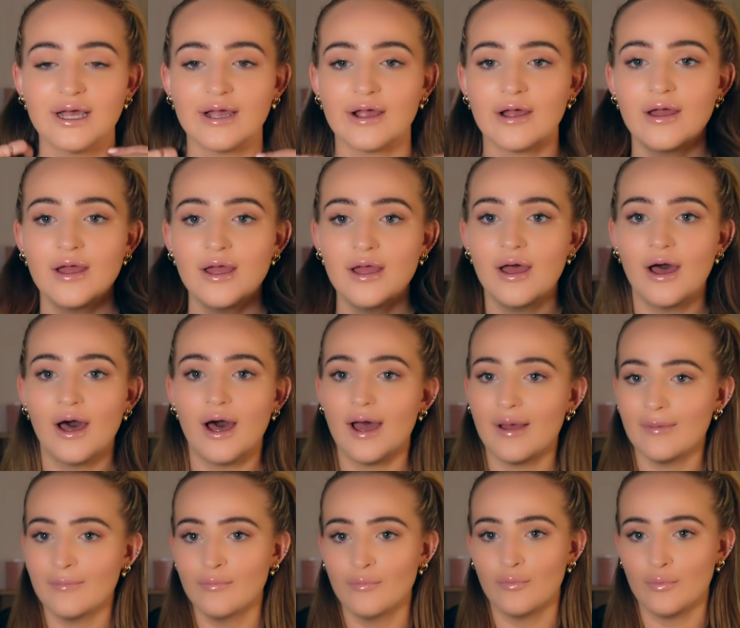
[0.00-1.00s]
like
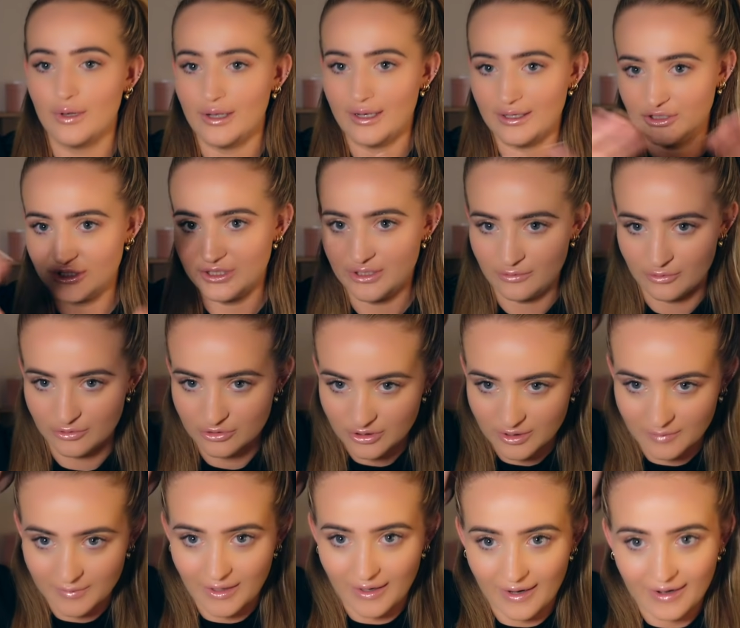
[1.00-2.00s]
I'm literally not
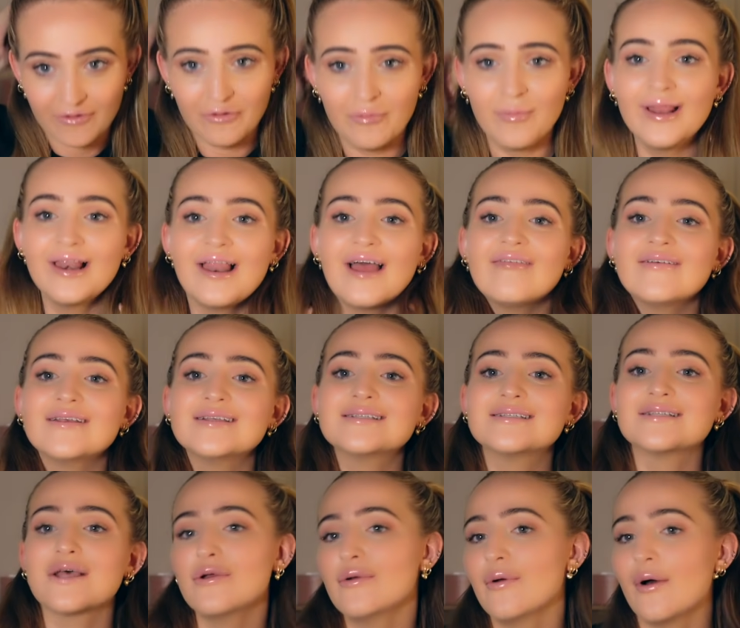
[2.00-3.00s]
trying to be like, oh, my life is
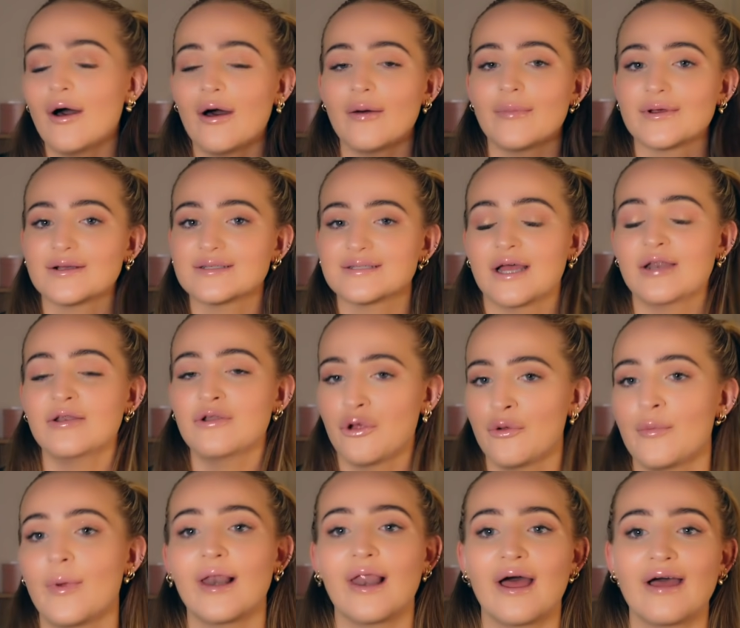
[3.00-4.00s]
so hard, because I
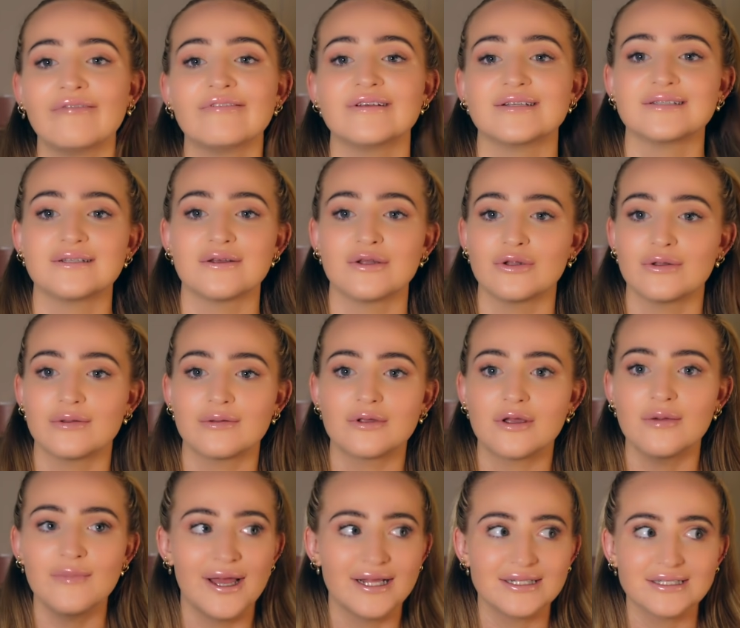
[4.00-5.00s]
know my life is,
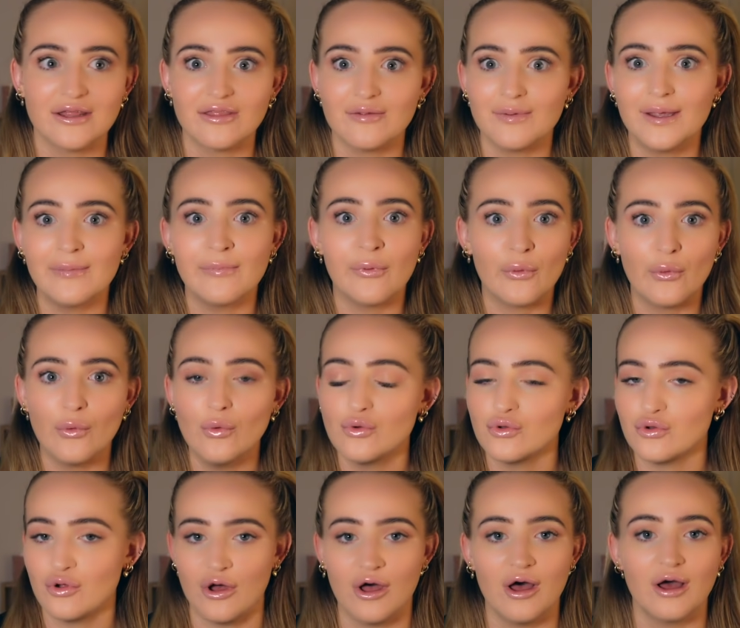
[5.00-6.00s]
compared to other people,
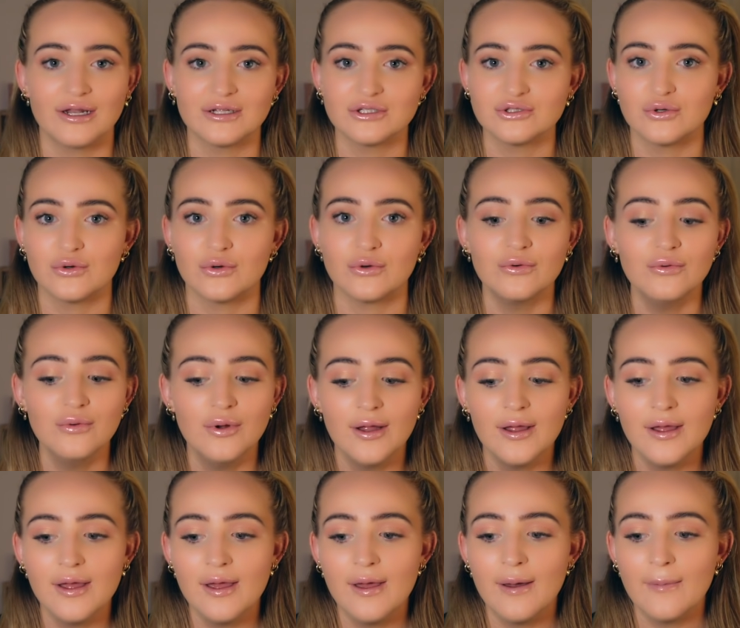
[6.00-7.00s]
not hard at all,
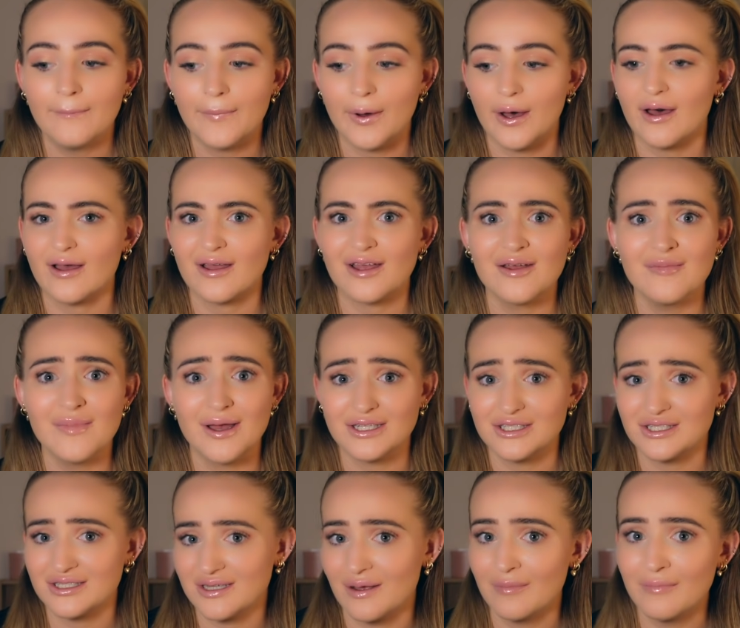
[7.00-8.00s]
but compared
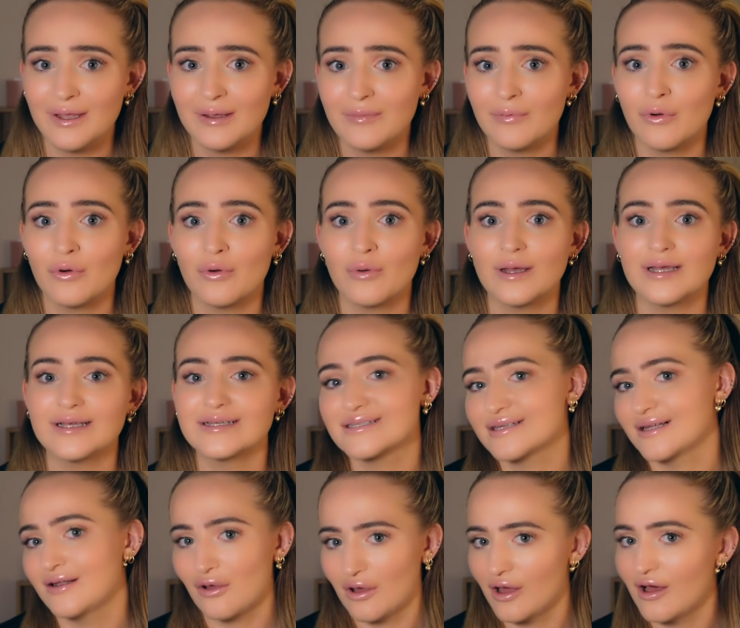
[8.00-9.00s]
to some people
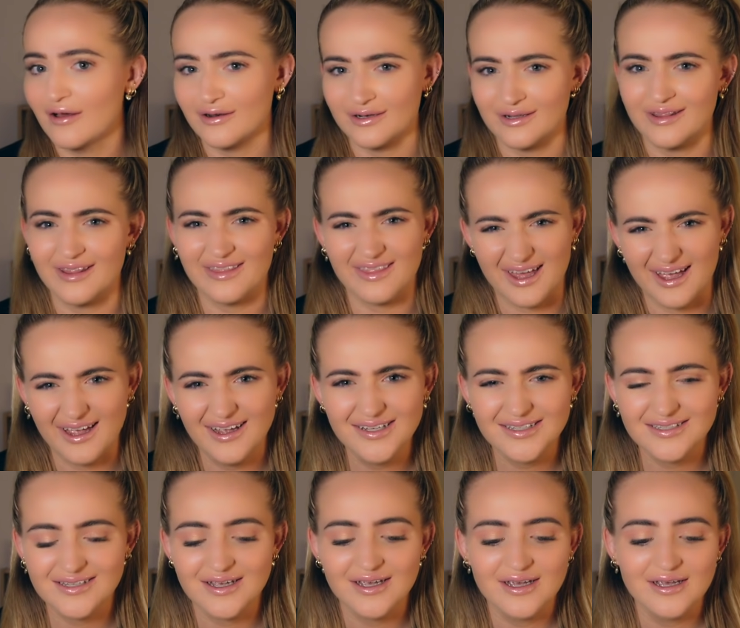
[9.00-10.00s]
it's a lot harder than
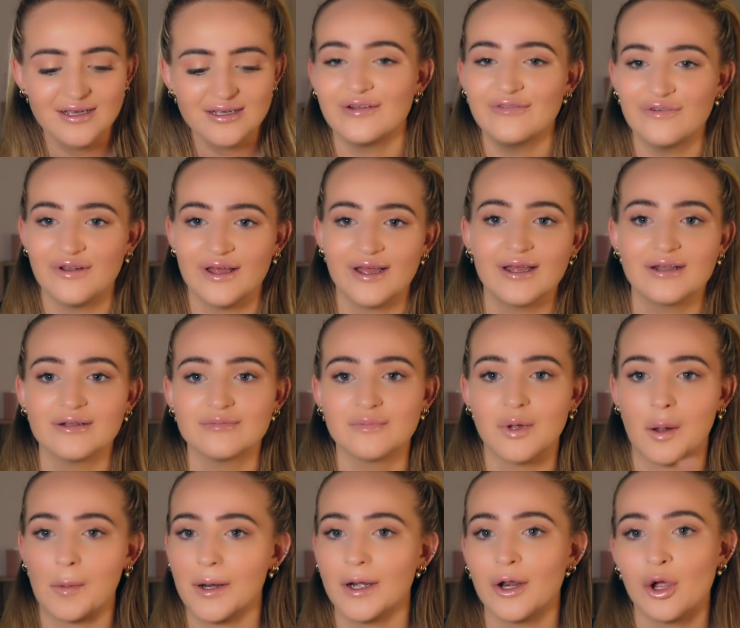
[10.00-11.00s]
theirs. I feel like
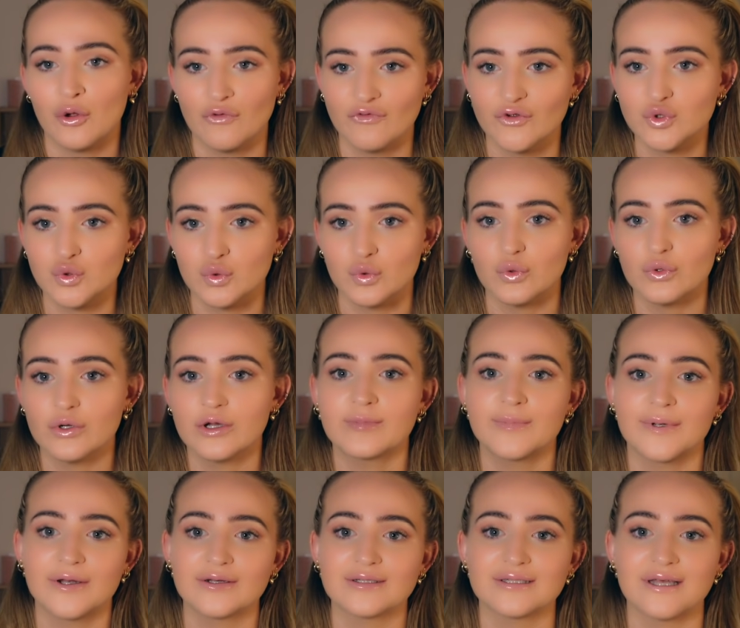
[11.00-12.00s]
I'm gonna over
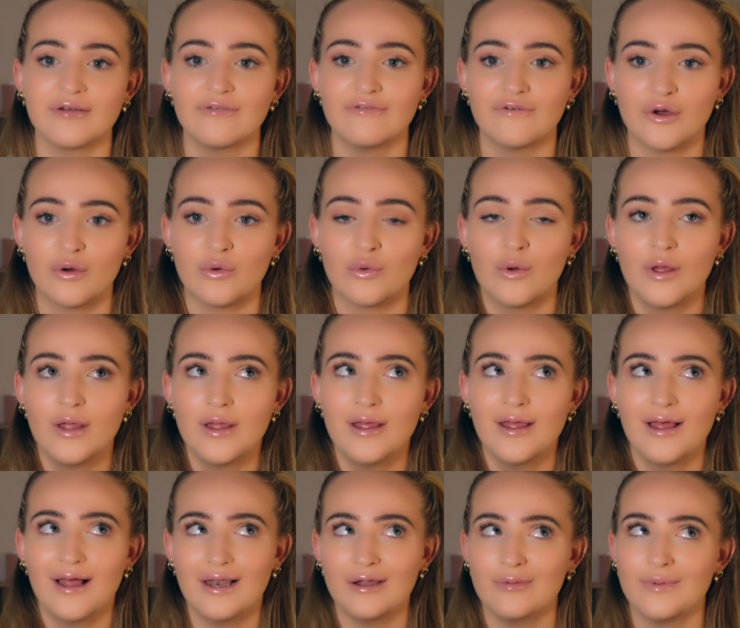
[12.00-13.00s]
talk because I feel
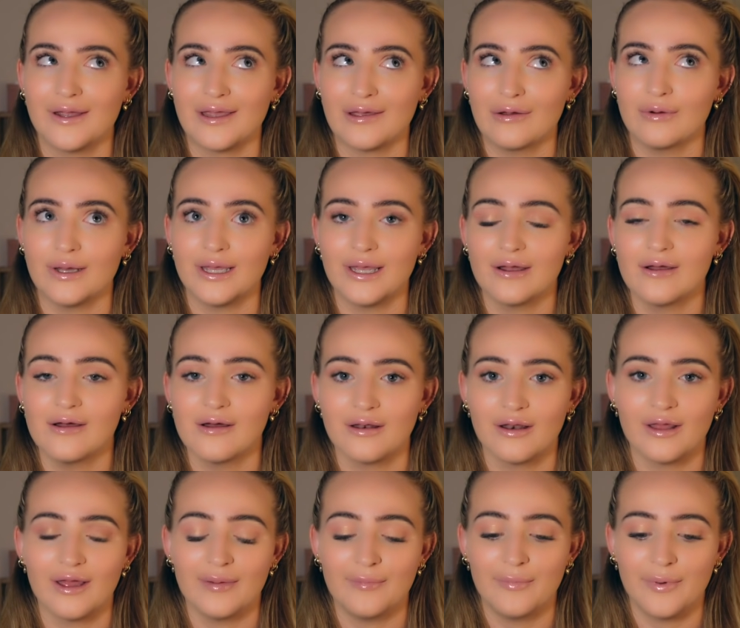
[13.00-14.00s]
a little bit guilty, I can't
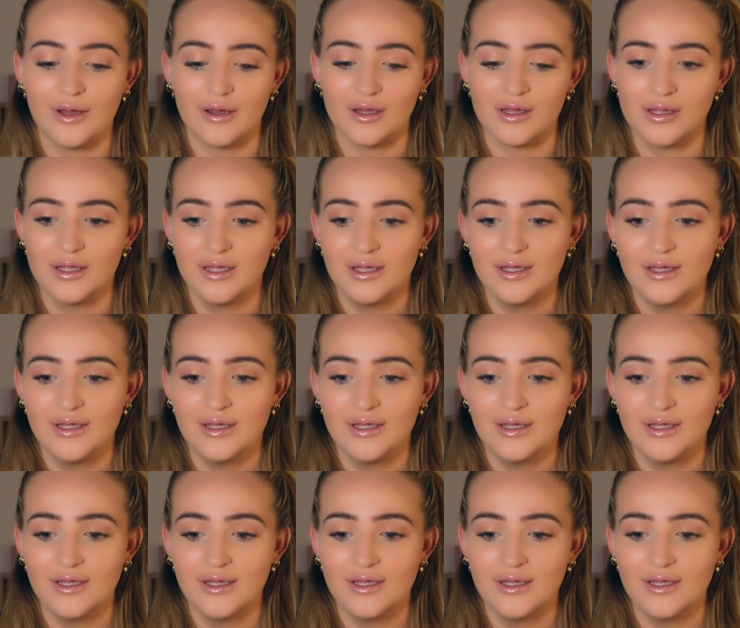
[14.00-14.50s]
lie, but